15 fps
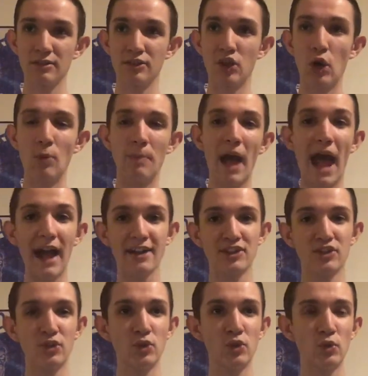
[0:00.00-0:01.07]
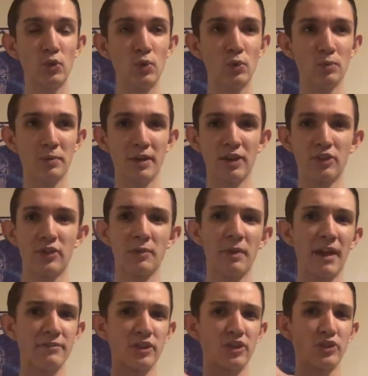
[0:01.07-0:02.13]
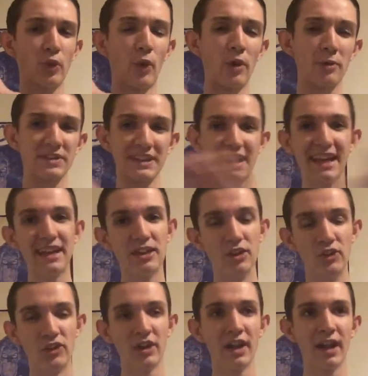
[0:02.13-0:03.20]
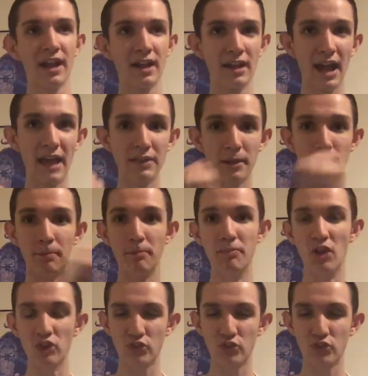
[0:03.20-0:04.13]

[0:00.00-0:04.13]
go back to, because then we have the story with the kids and the